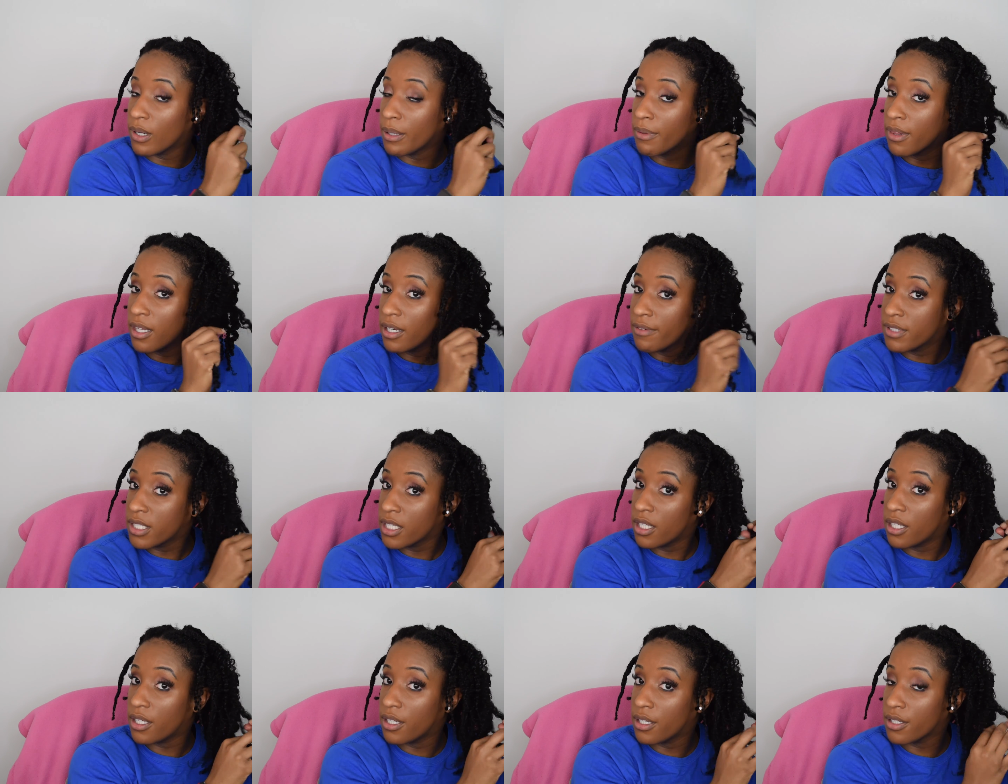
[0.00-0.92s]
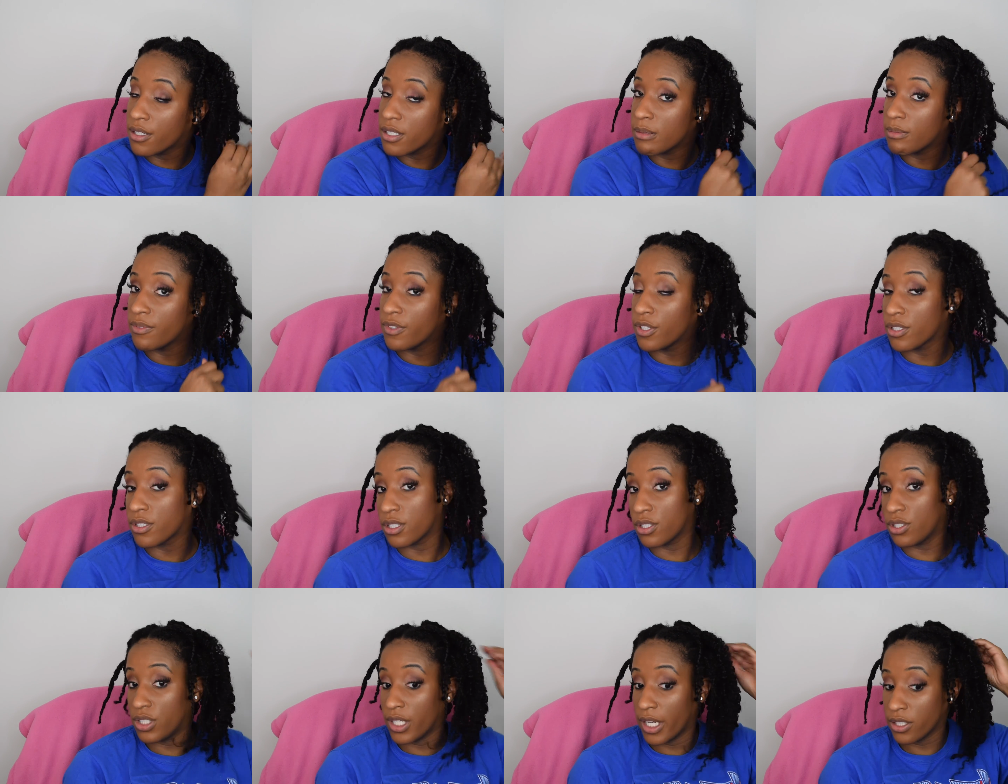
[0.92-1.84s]
I would love to hear some of your
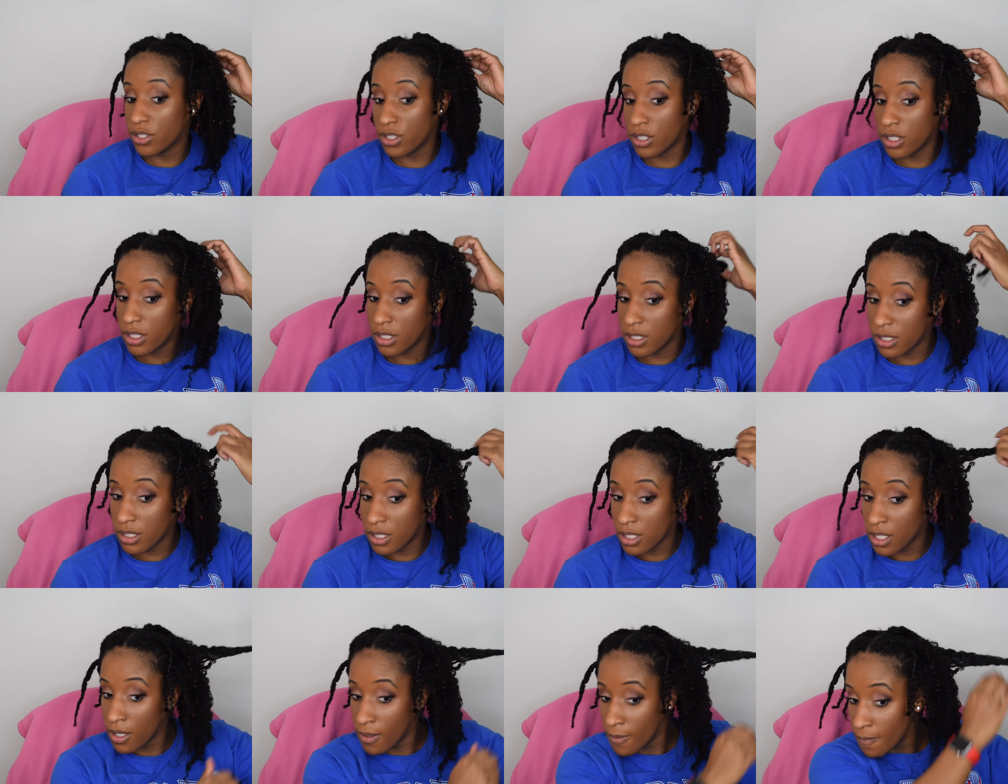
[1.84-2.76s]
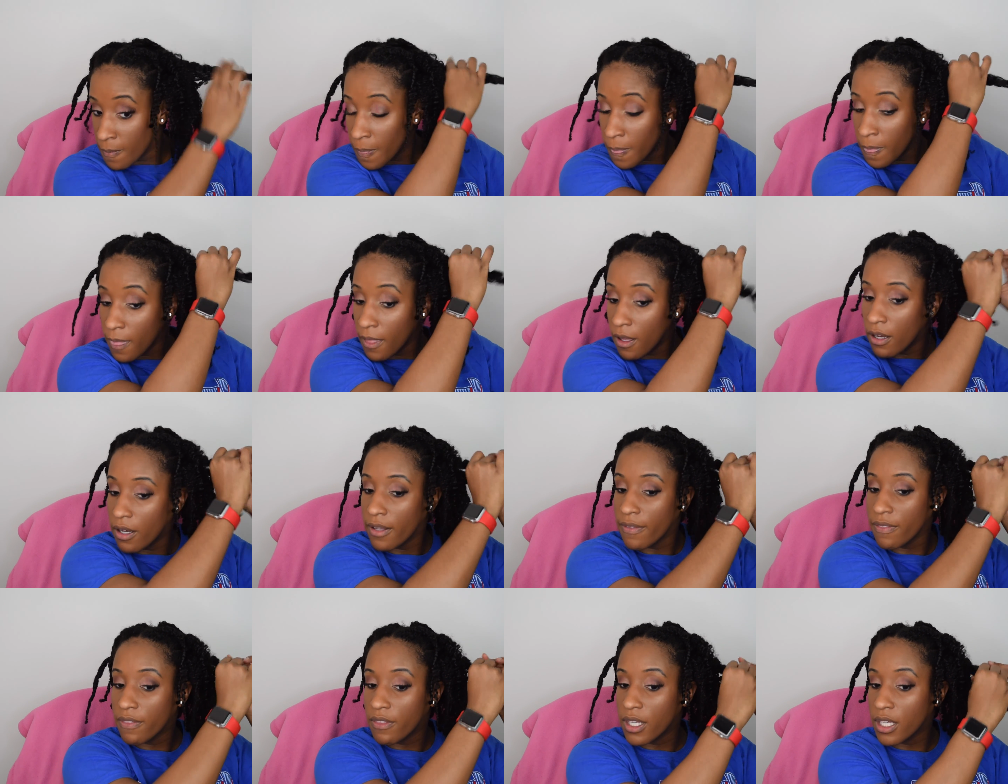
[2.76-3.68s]
suggestions
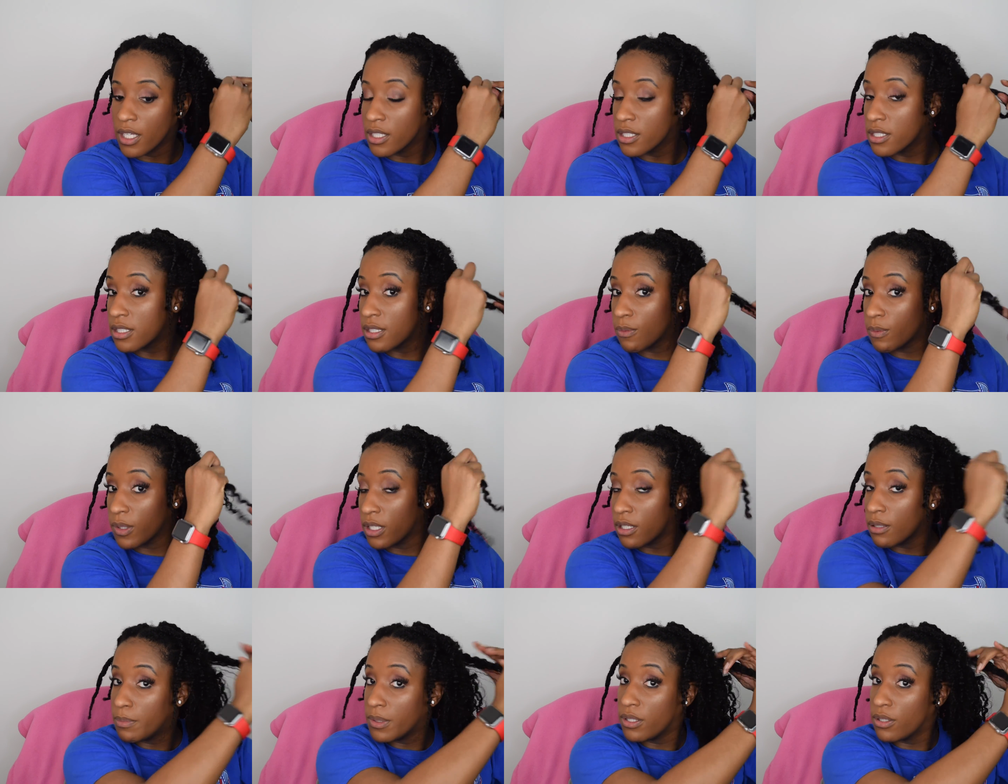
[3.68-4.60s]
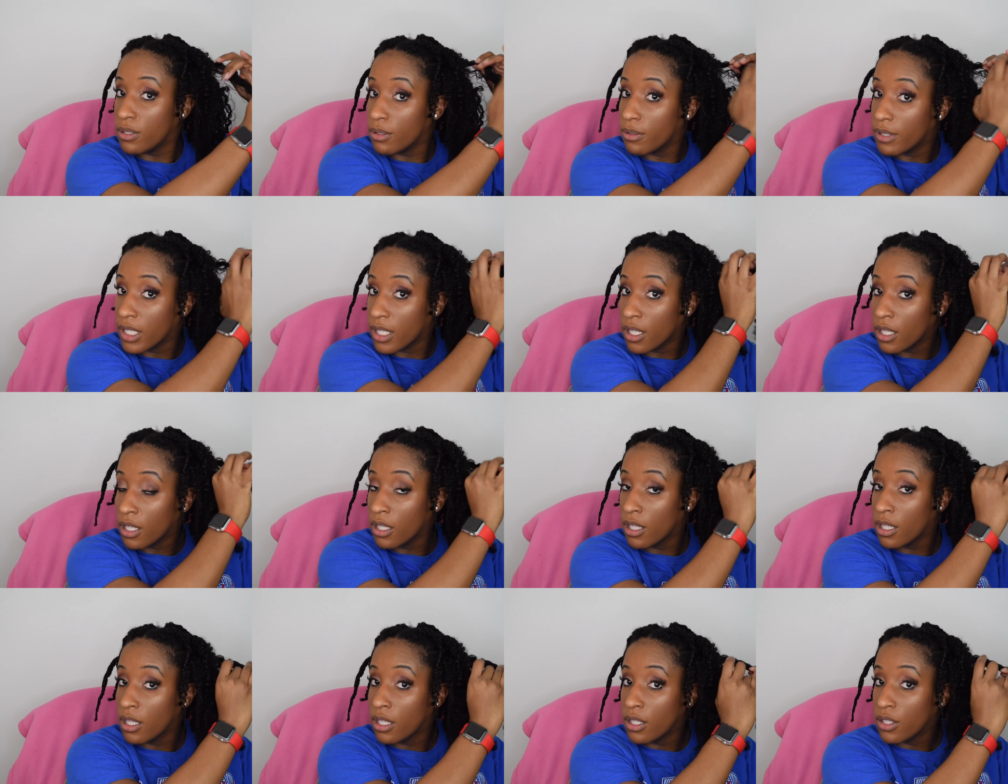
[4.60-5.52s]
on things that we could be doing
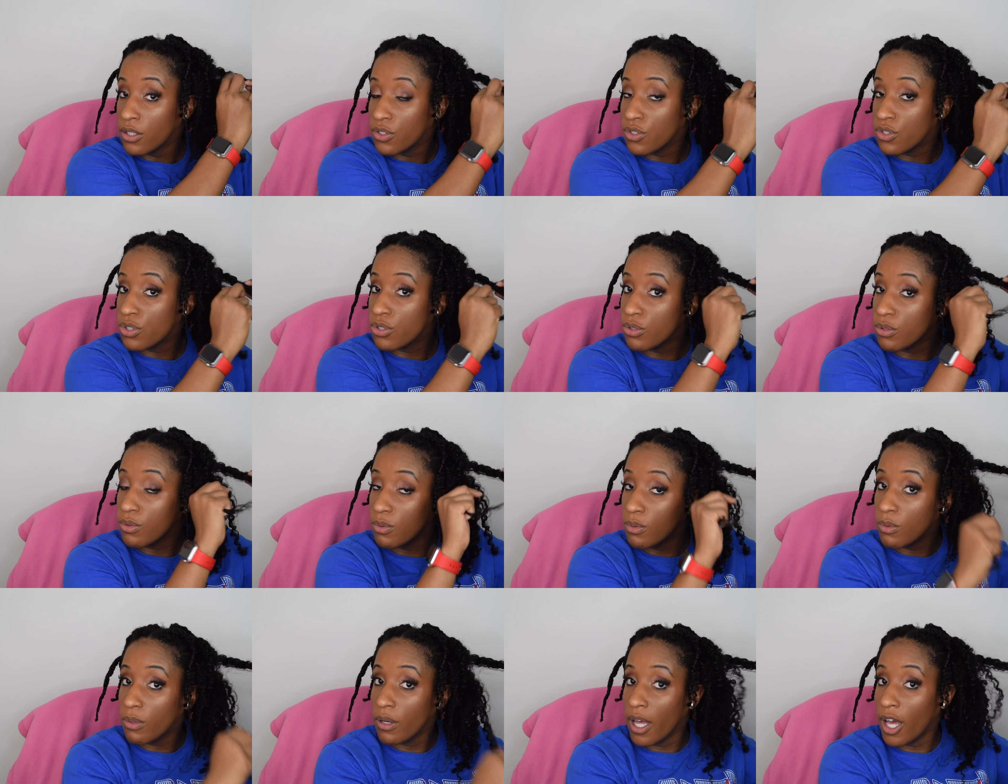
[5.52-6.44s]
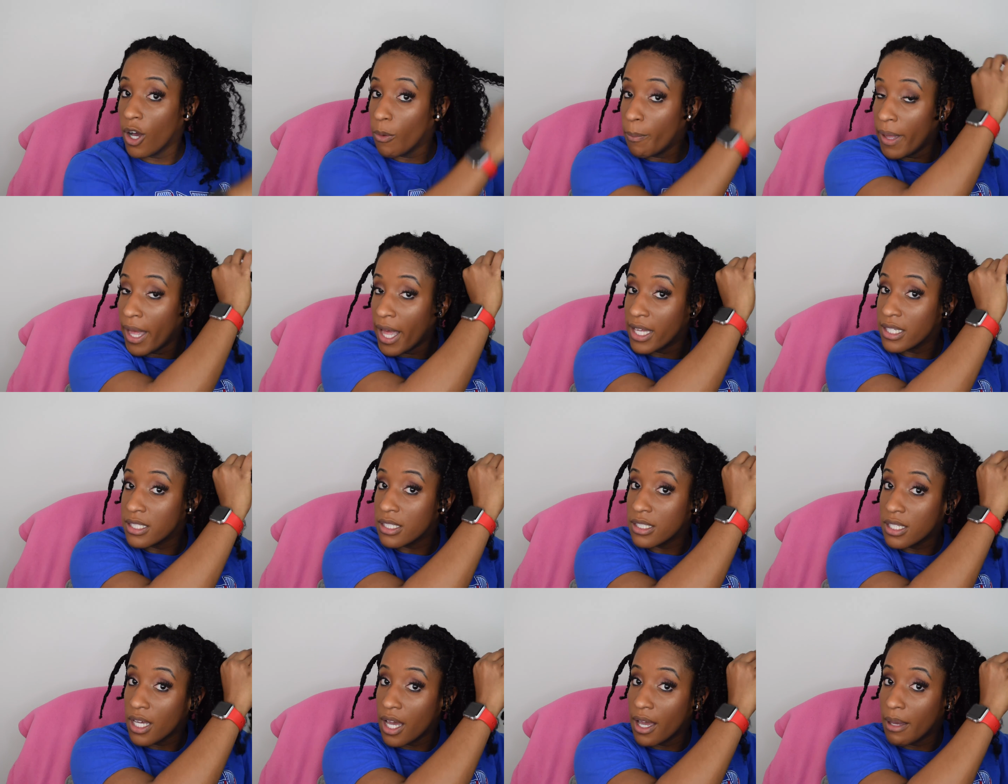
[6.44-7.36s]
to help pass the
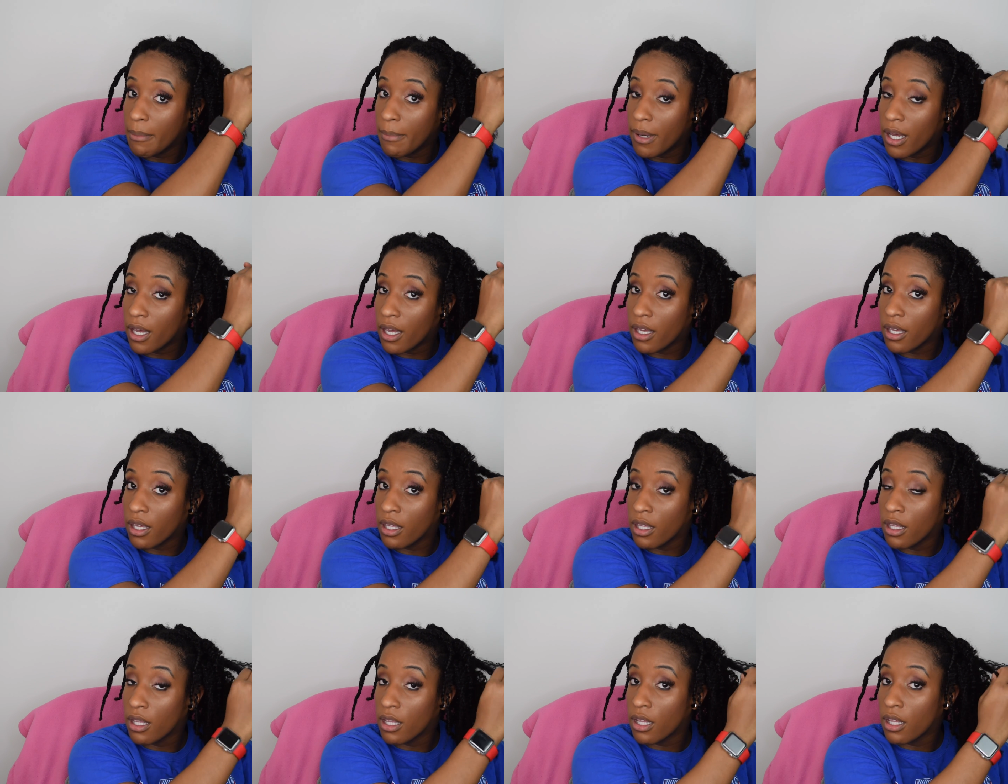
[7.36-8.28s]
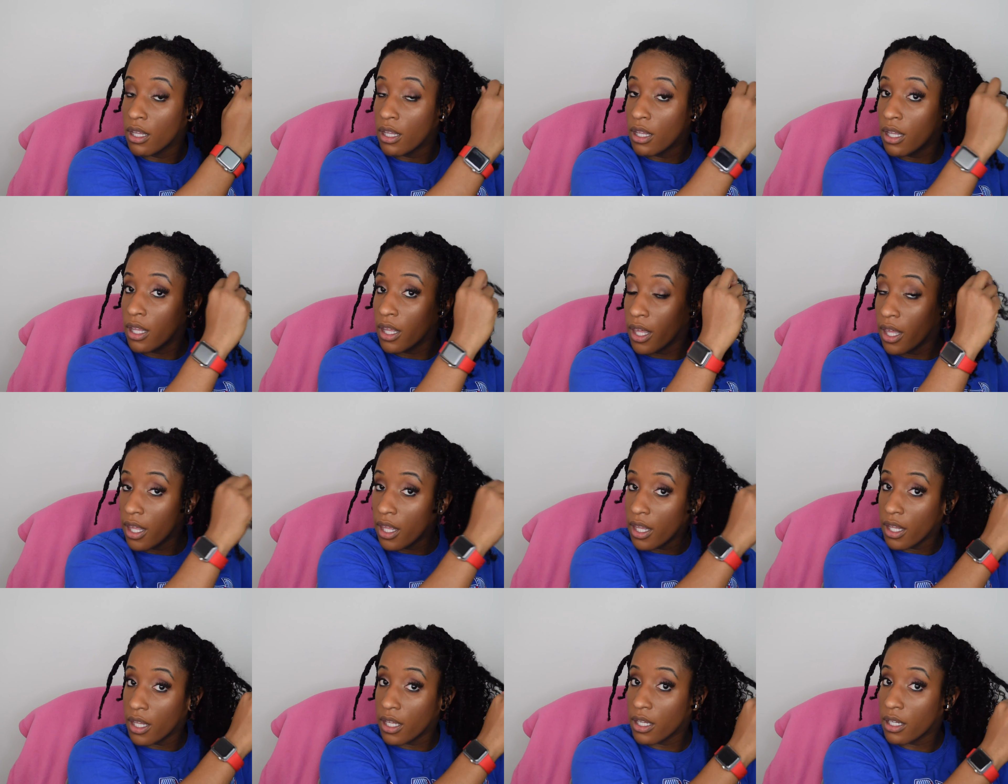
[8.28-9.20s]
time by
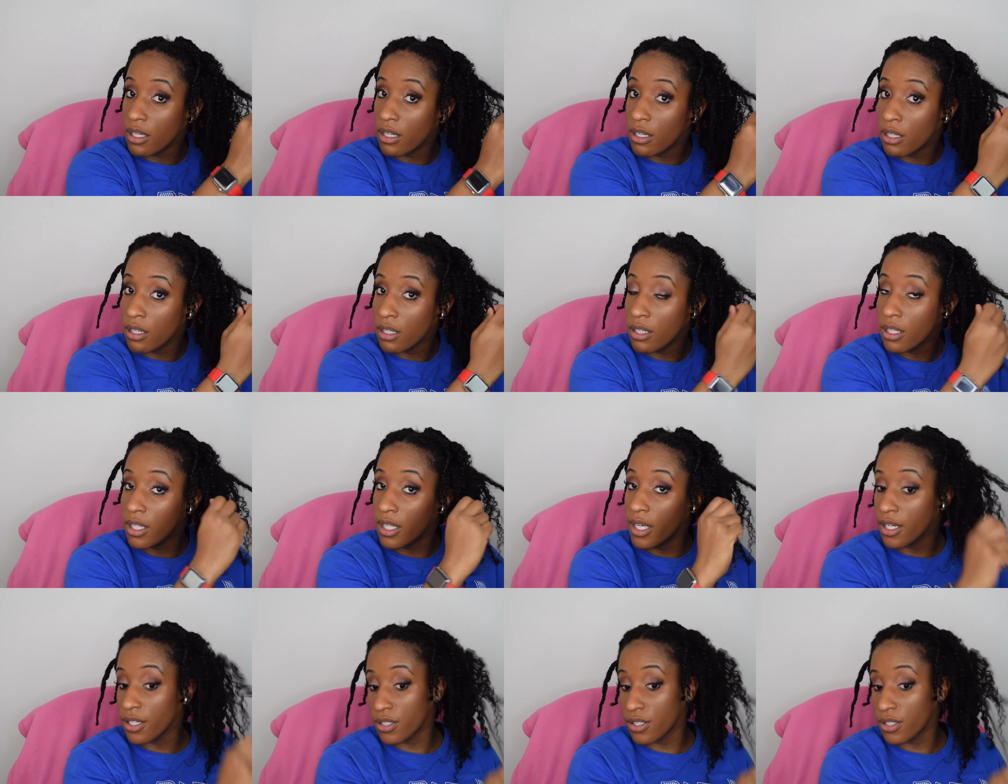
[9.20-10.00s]
and get